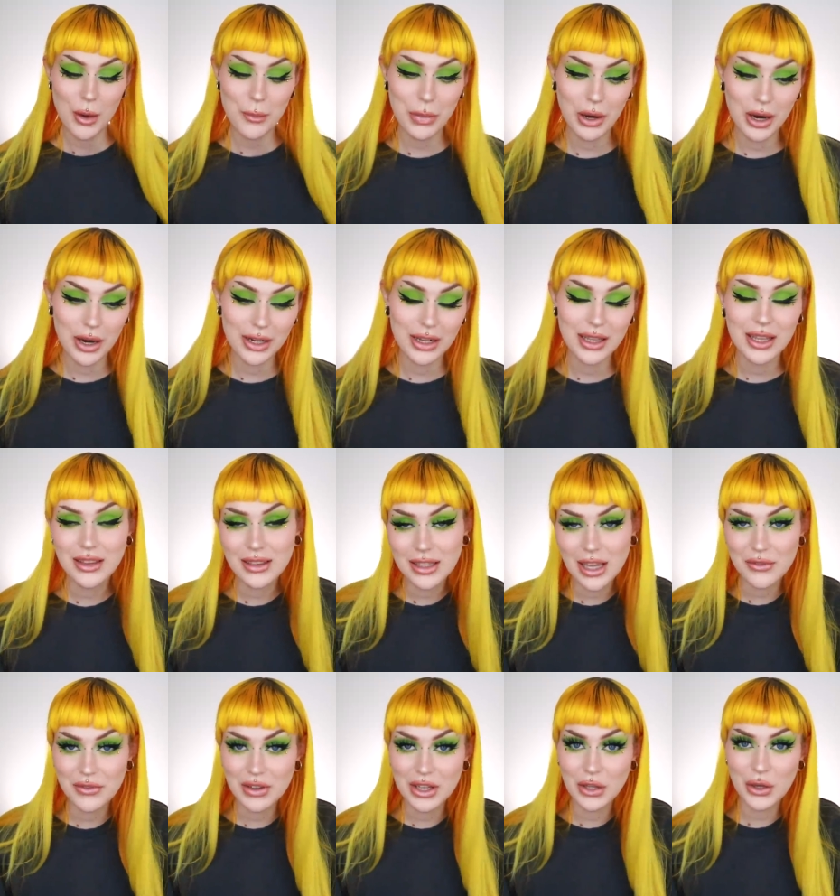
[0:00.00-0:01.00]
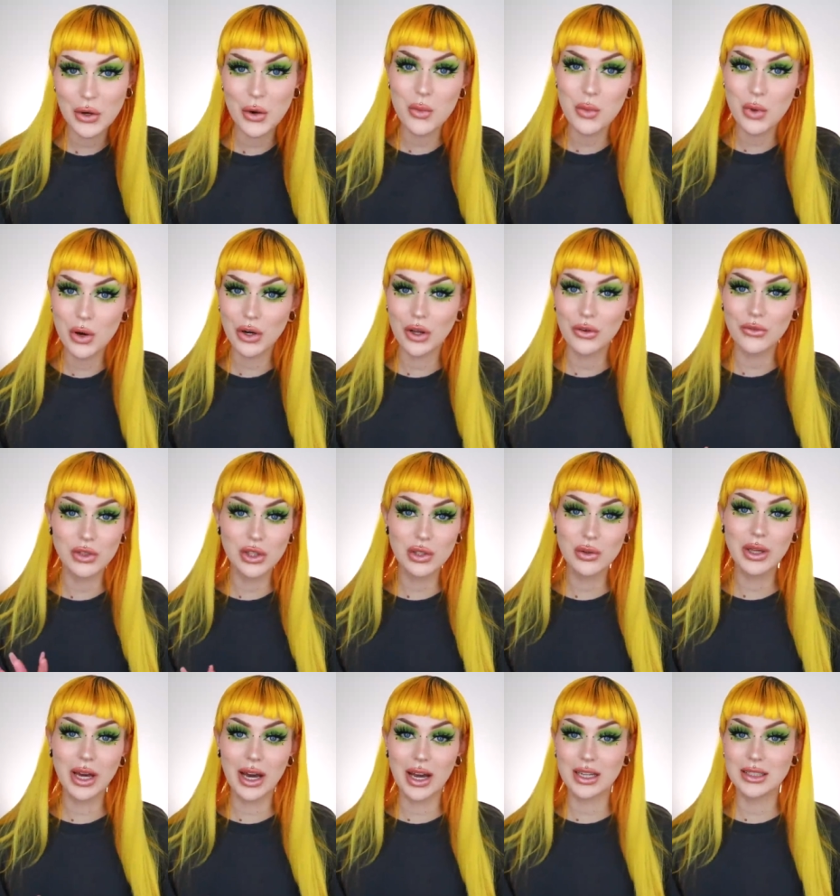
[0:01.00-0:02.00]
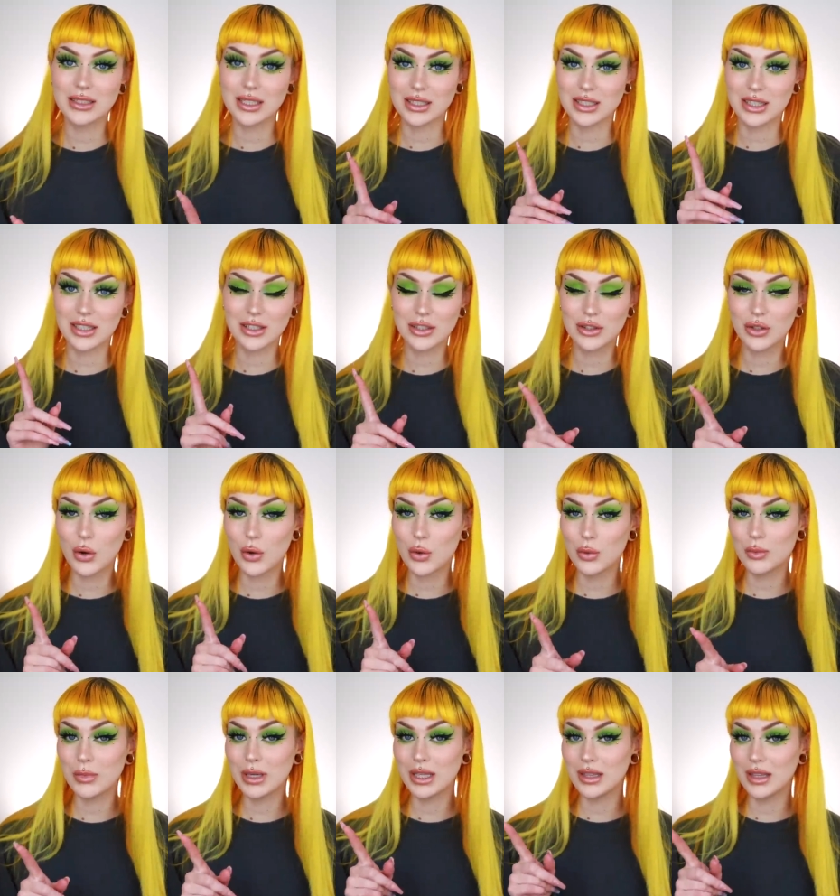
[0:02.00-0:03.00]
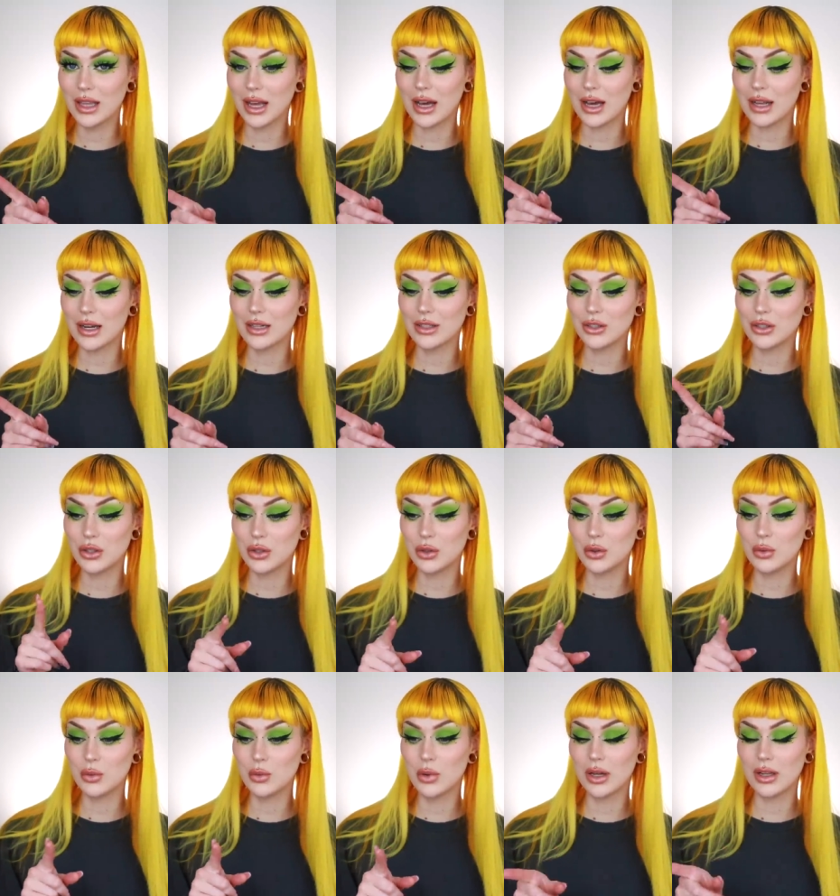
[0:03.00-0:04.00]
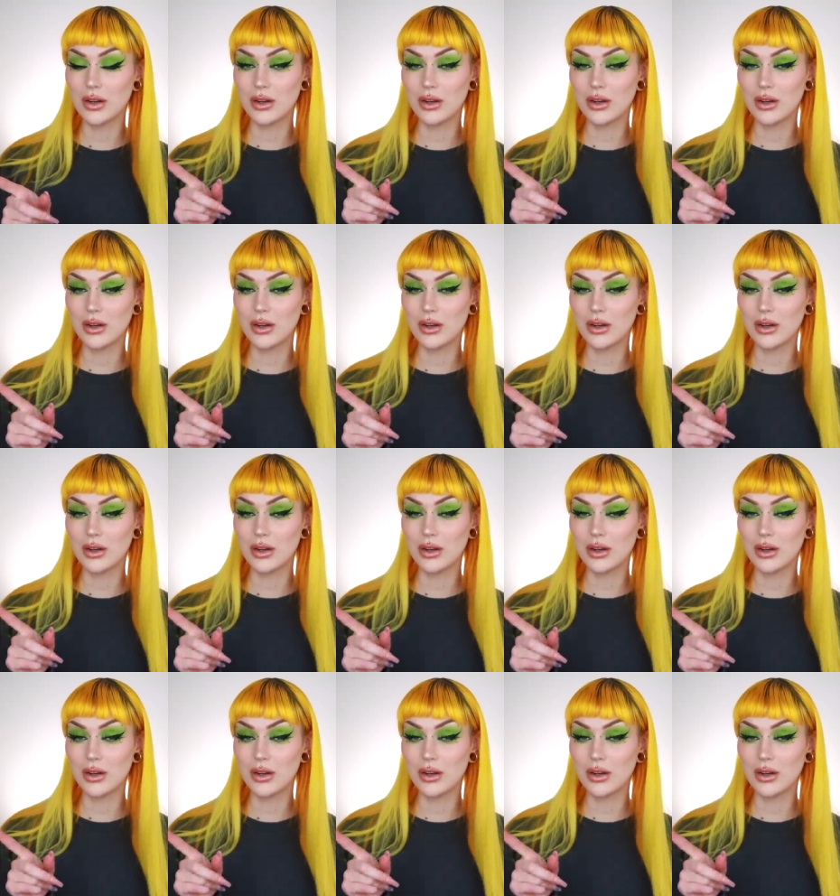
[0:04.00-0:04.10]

But in that video, one of you guys actually told me that you